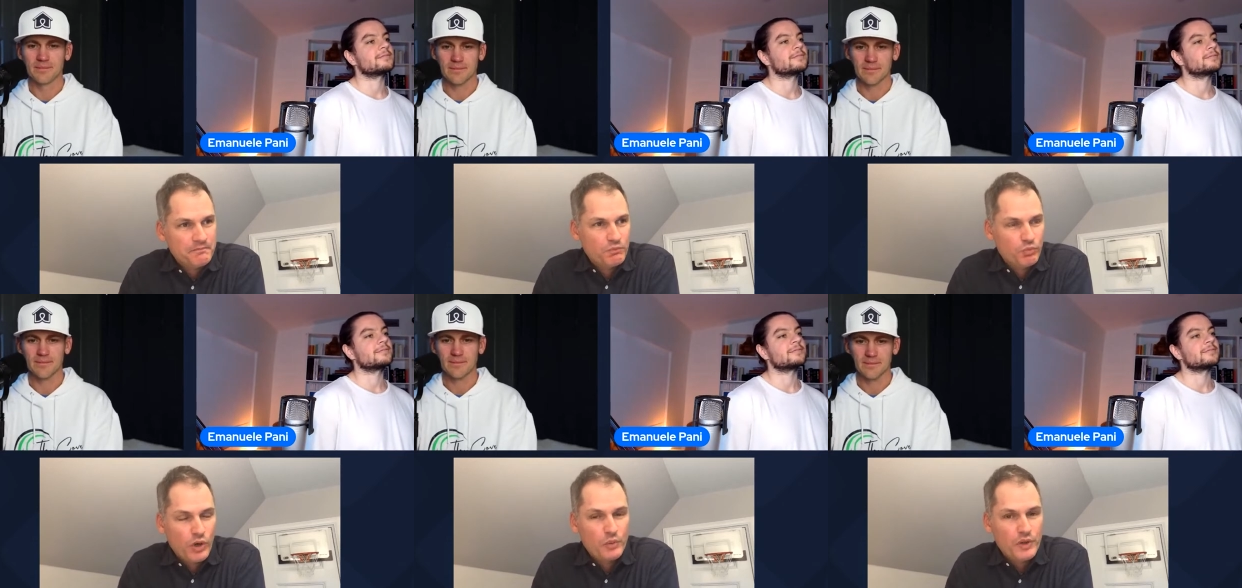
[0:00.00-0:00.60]

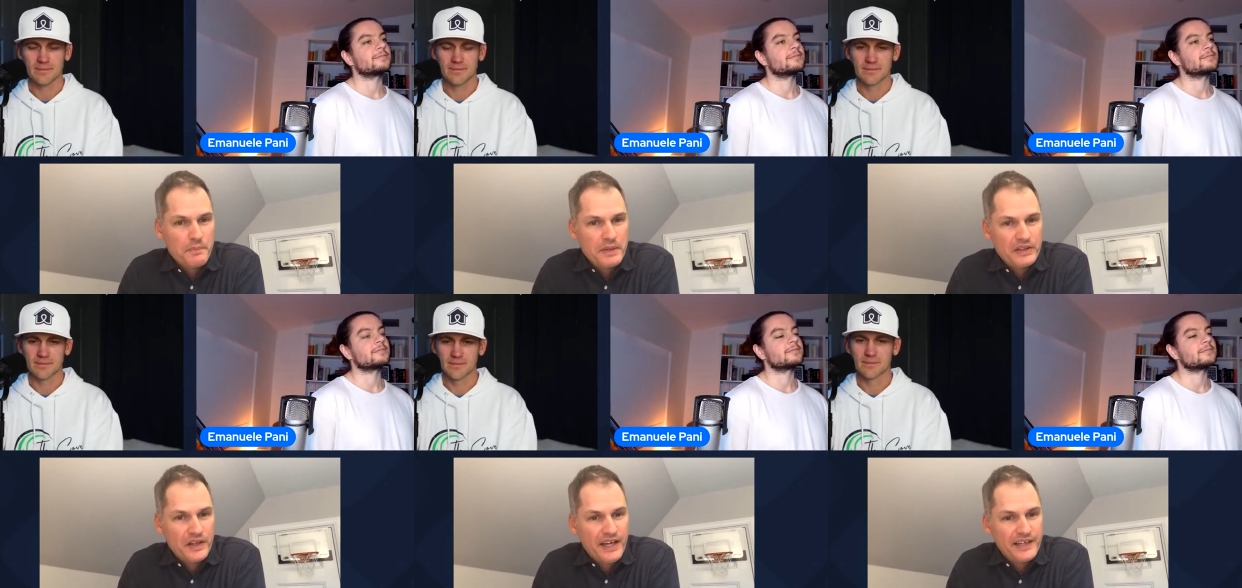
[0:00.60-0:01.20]
Speaker 1: what would it be
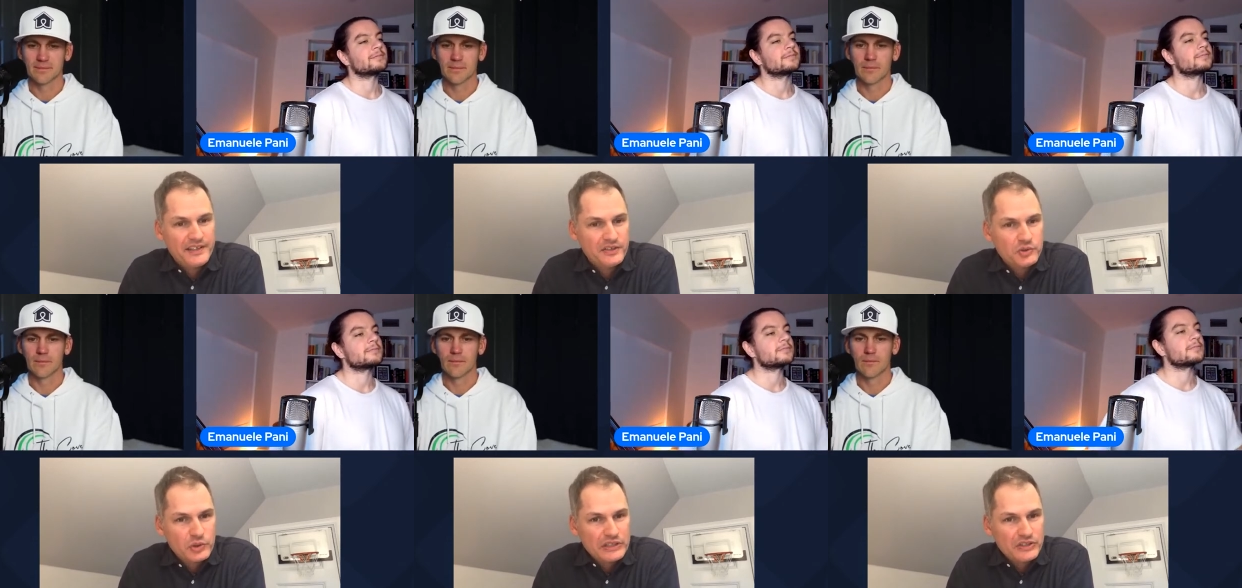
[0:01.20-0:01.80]
like to
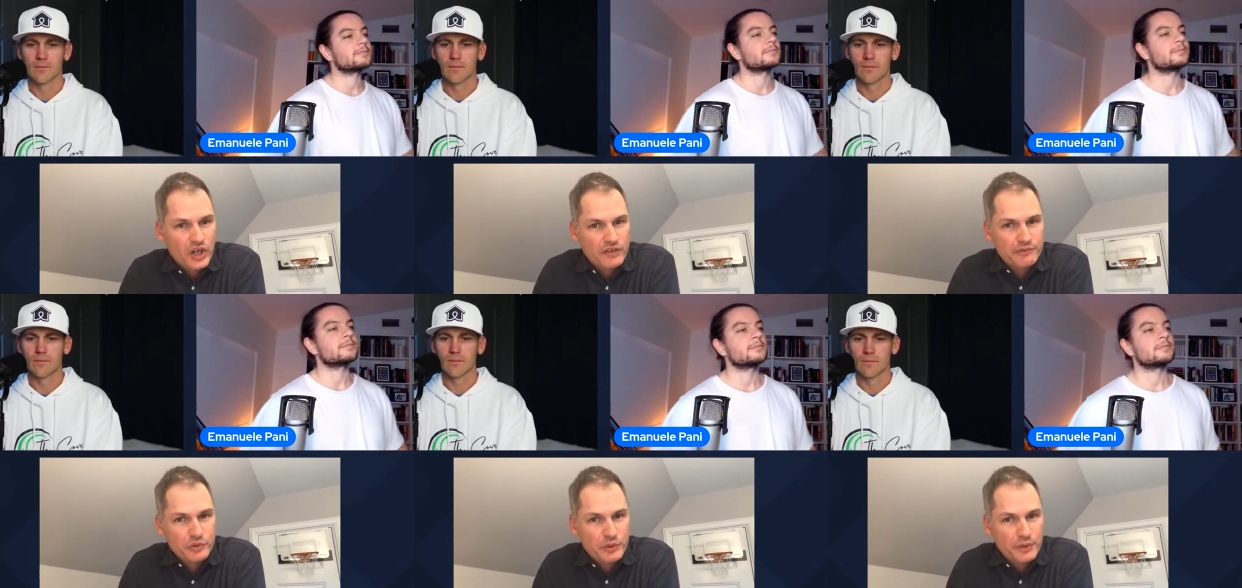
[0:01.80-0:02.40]
sort of dog
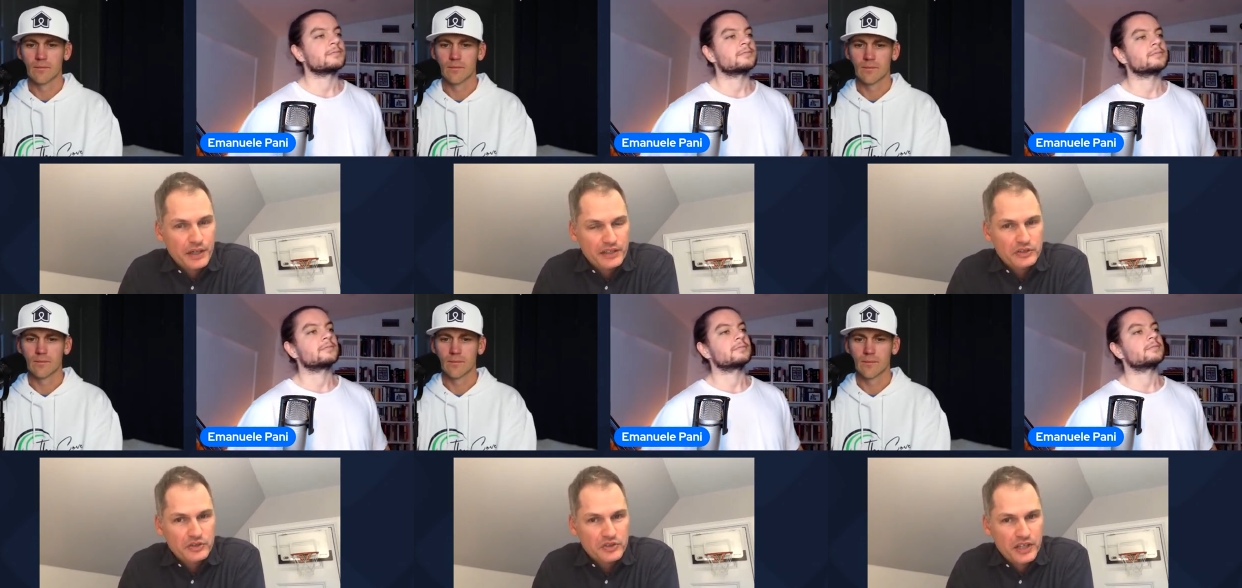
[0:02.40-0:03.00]
food the
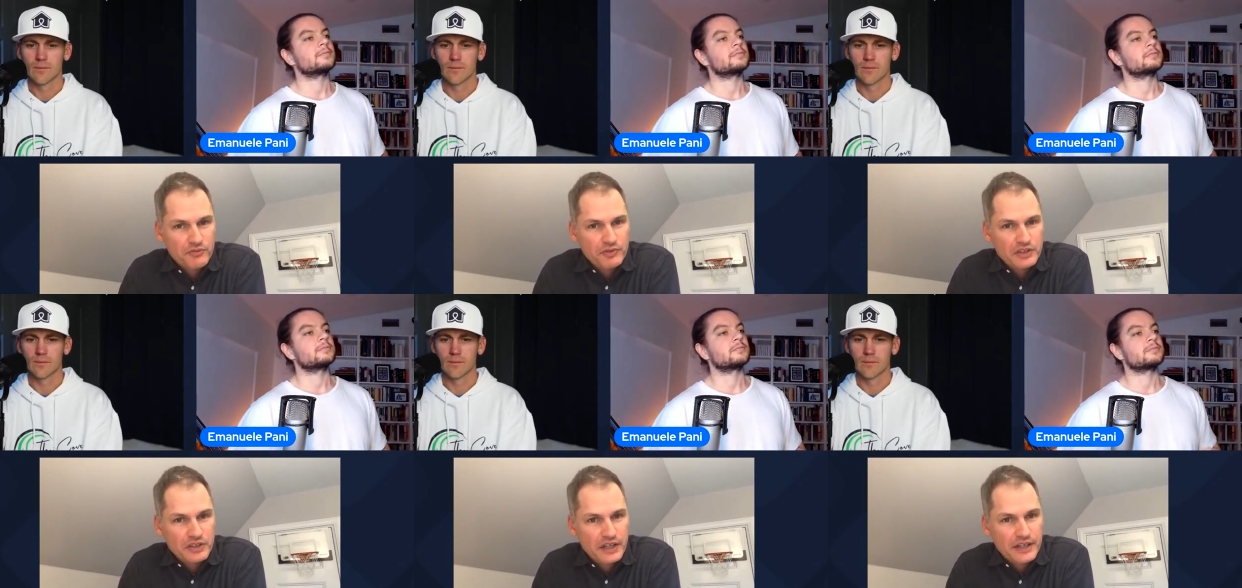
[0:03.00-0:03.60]
product yourself
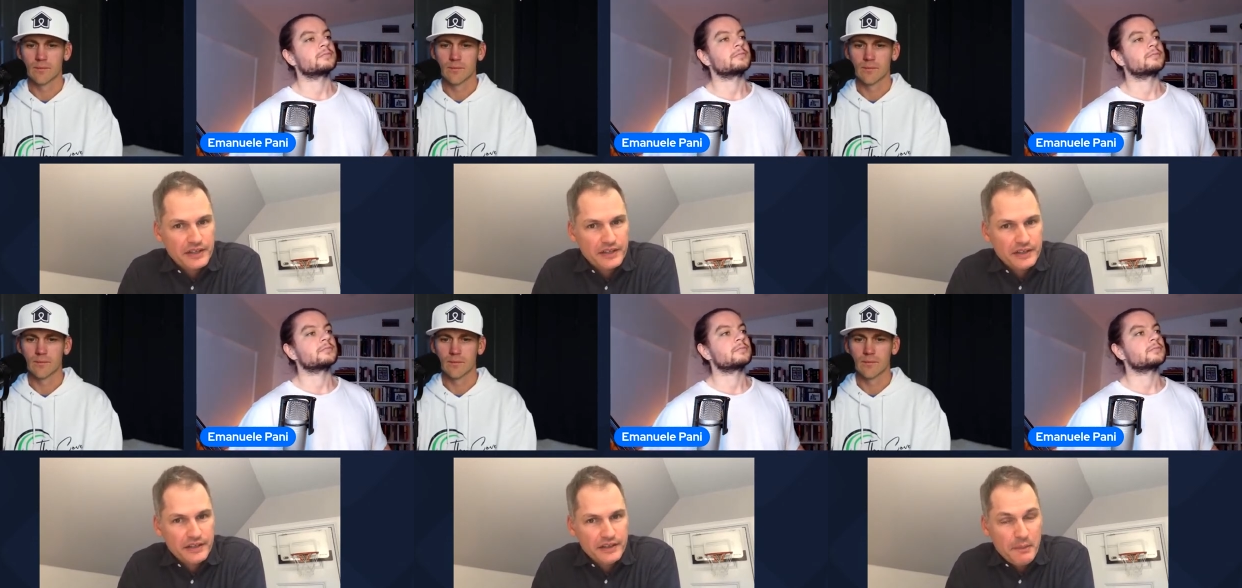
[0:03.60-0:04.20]
and like
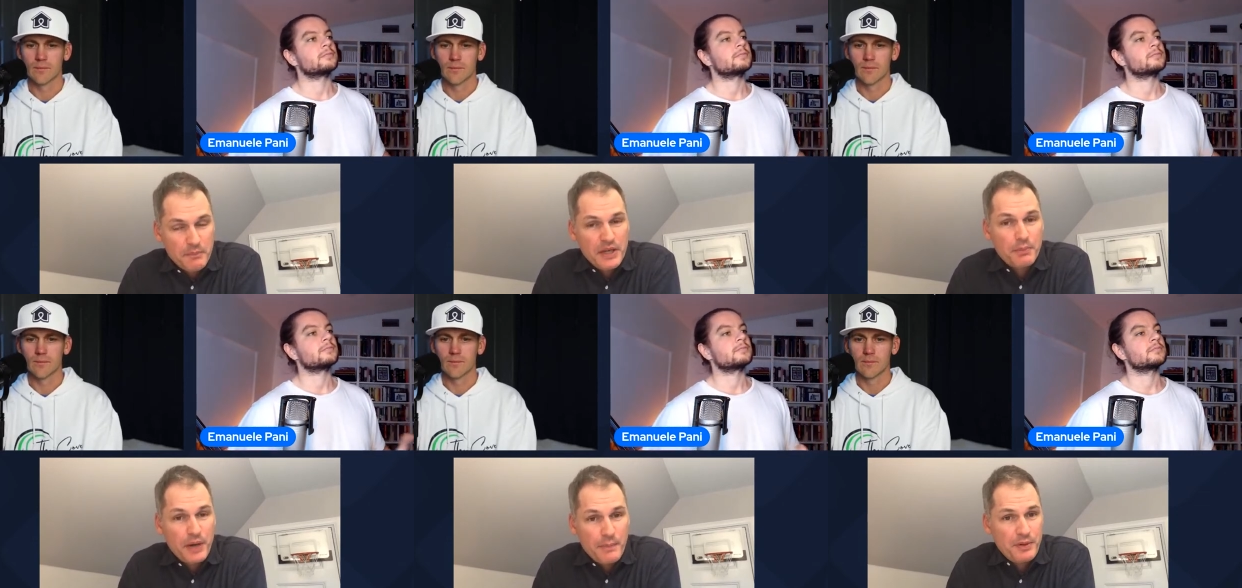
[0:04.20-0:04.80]
and be a
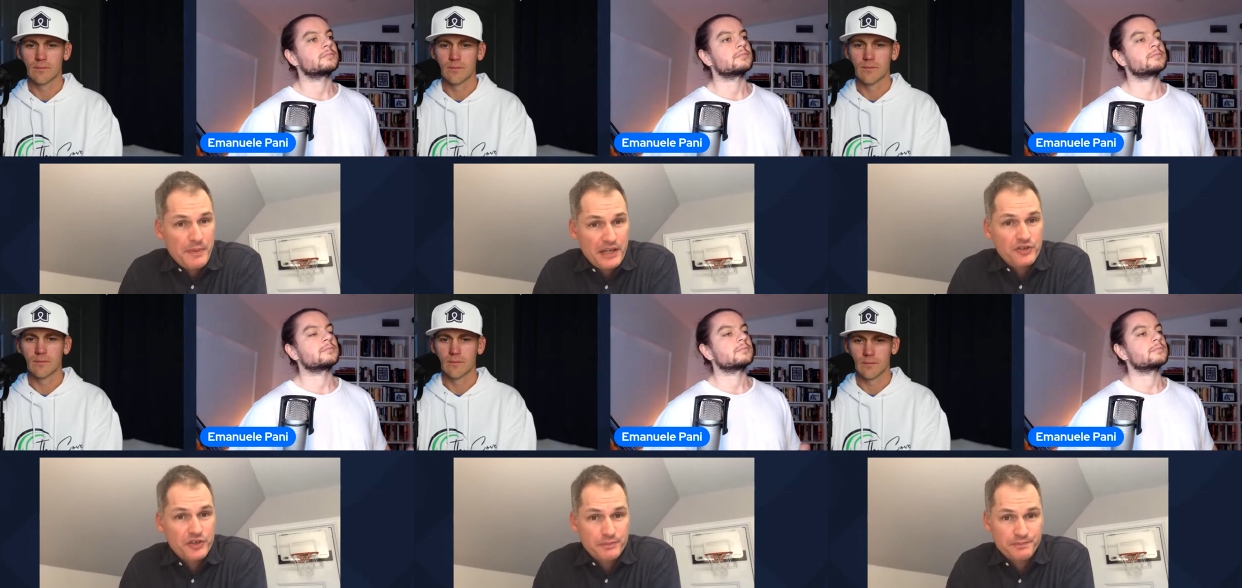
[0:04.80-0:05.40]
property
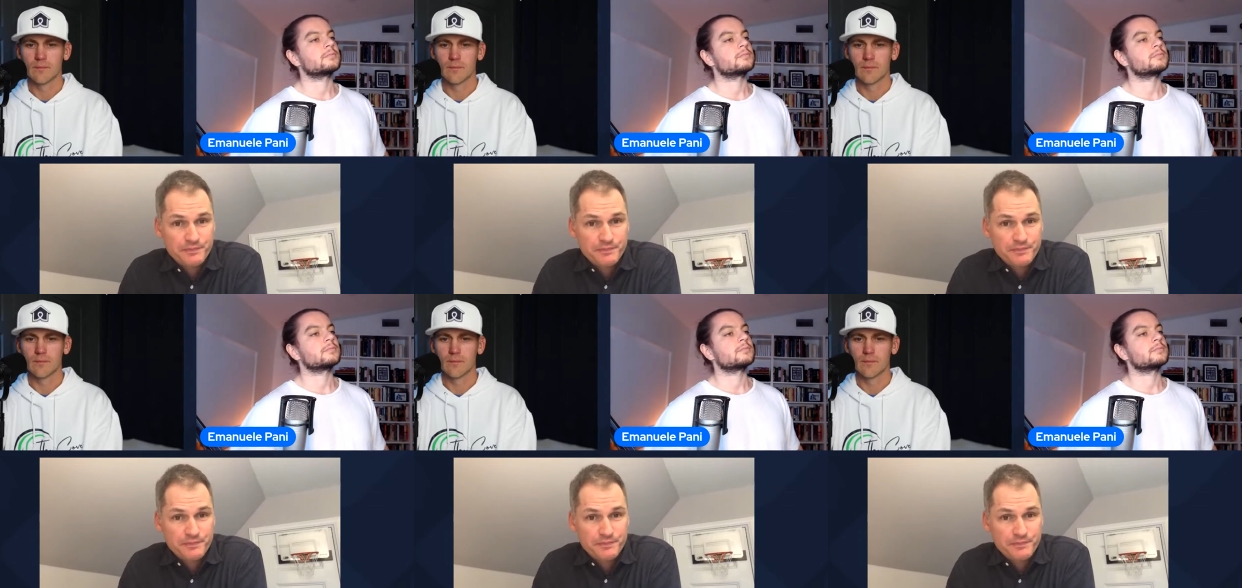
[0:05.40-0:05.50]
manager?